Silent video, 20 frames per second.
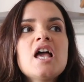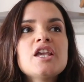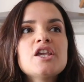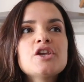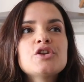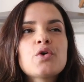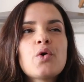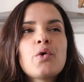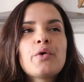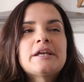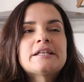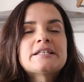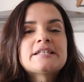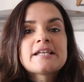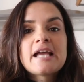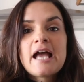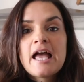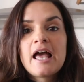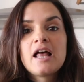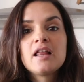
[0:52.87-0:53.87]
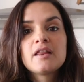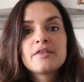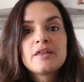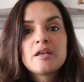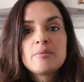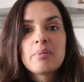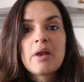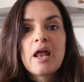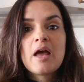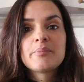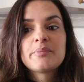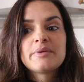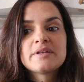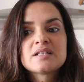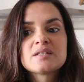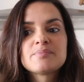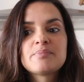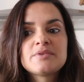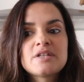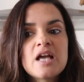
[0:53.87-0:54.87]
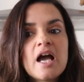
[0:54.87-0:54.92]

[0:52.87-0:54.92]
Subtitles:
you know, eating a healthy plant-based